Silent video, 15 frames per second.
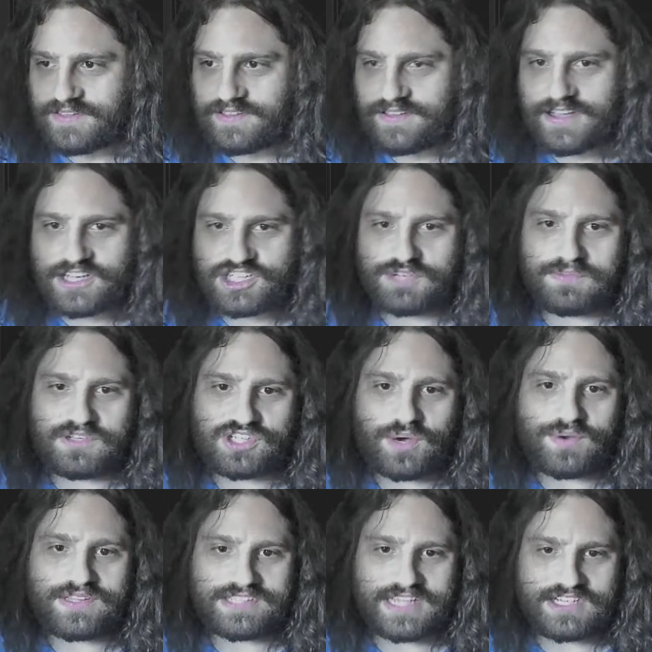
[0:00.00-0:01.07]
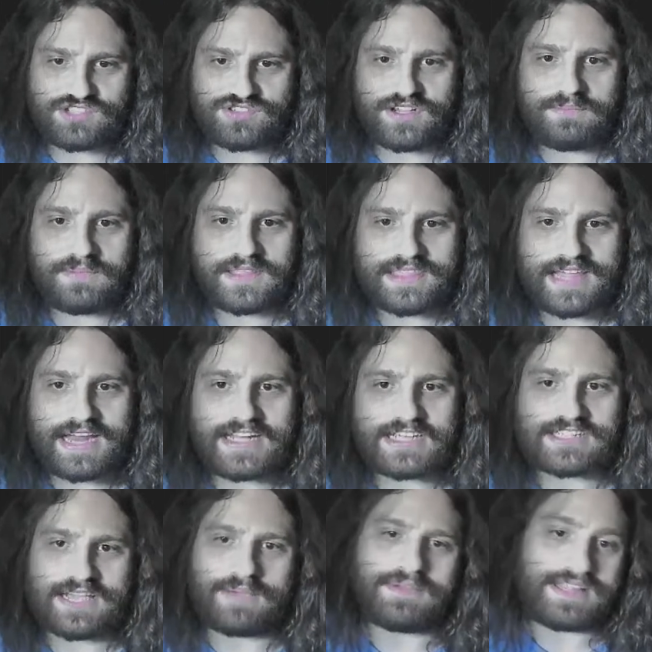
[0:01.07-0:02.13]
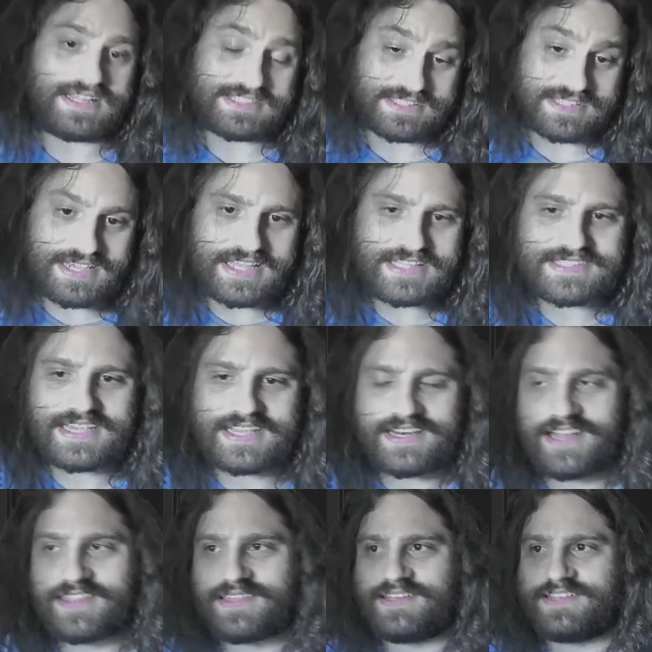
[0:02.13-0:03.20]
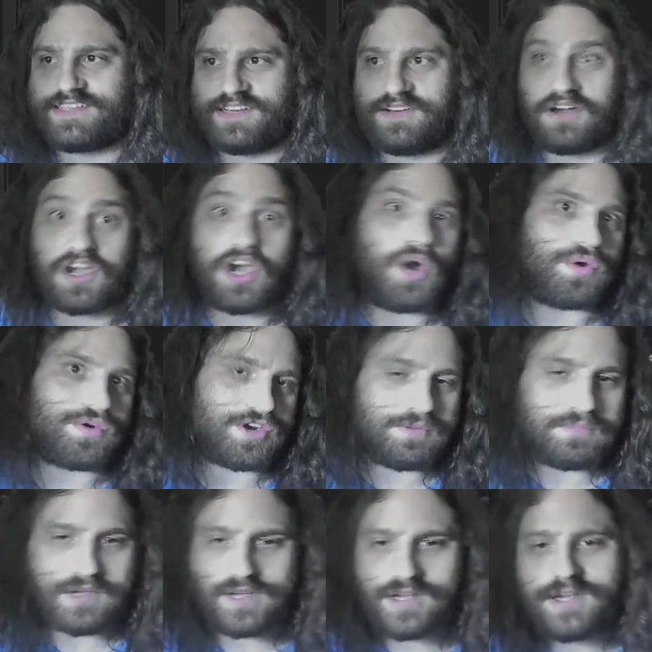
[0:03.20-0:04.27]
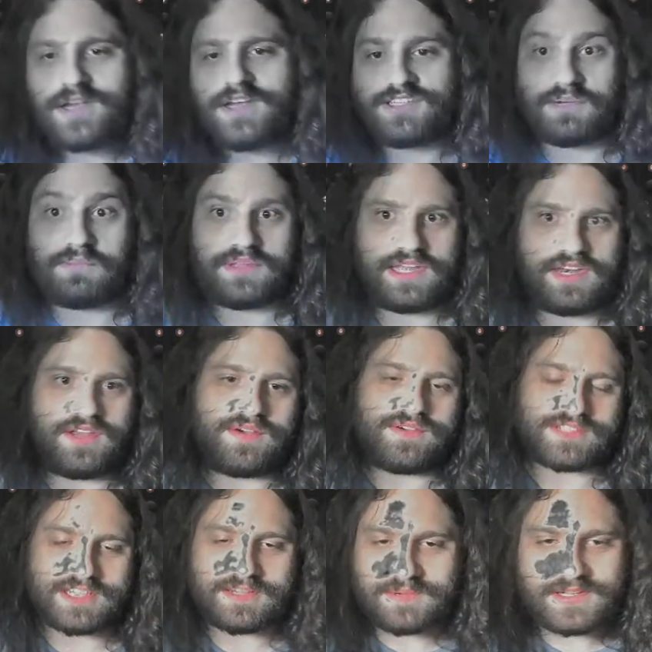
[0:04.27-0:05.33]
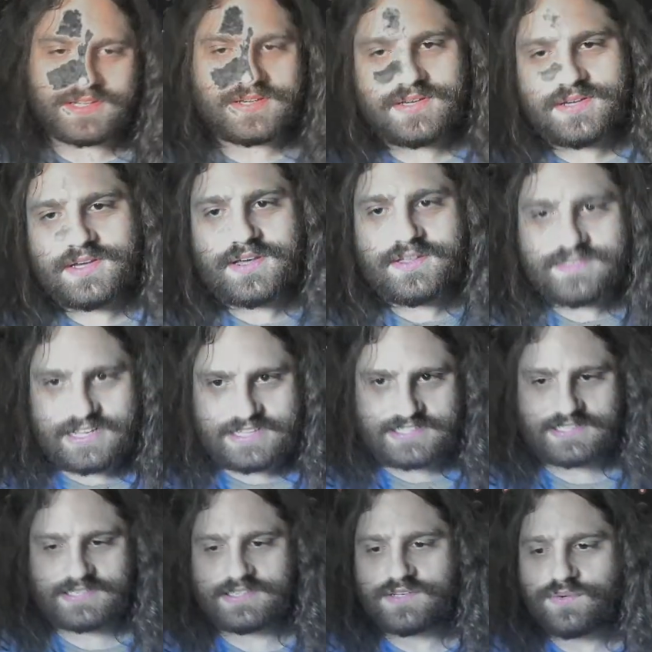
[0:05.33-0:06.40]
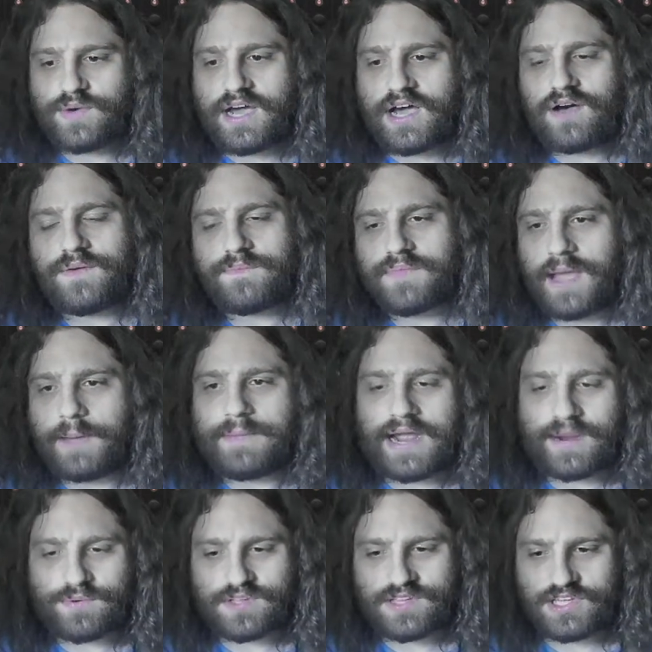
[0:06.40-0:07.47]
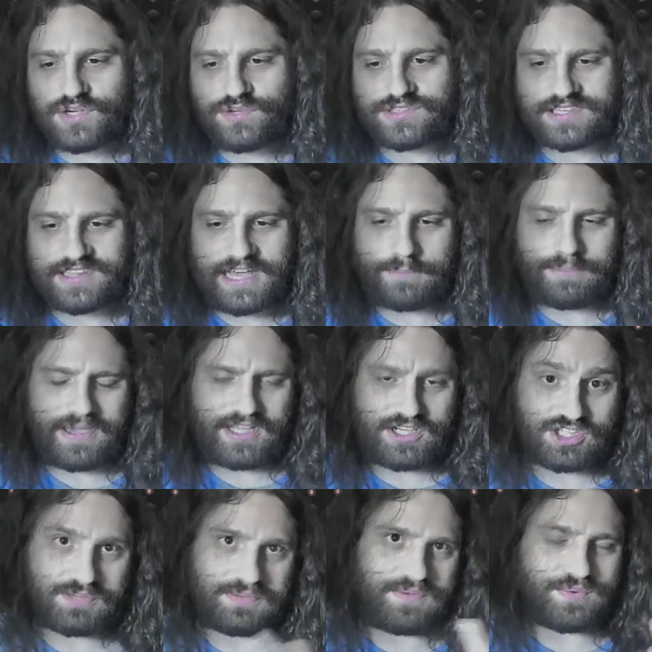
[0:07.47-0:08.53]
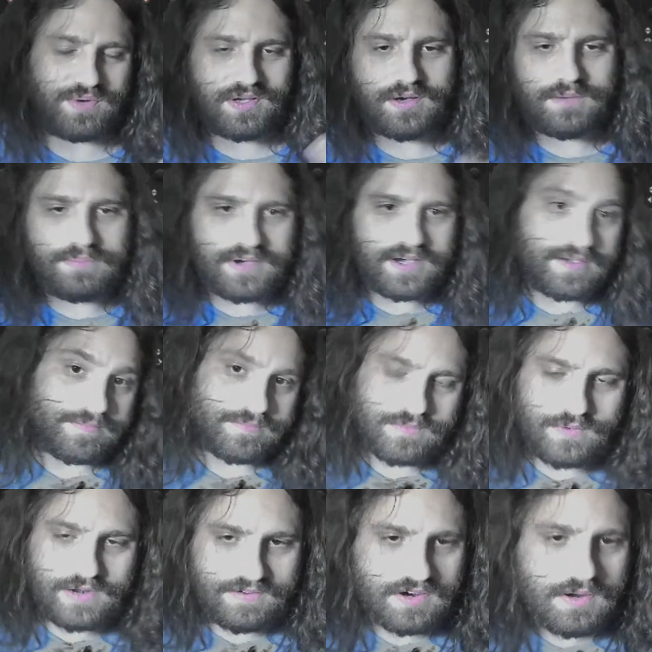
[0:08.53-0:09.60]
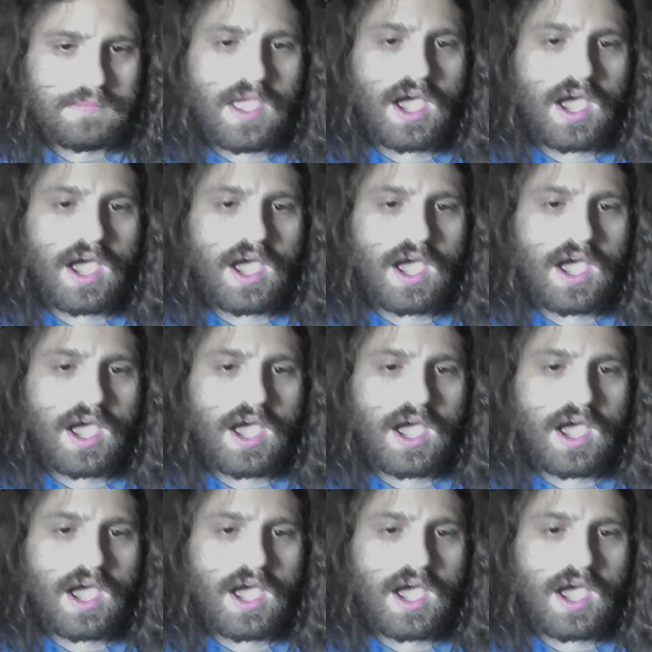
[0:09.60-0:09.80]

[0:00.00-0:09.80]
I shouldn't be showing this on stream, but that is, I mean, it's like nothing to a coder, but someone that knows it. But that's, well, I'm not really using that page to be real, but whatever.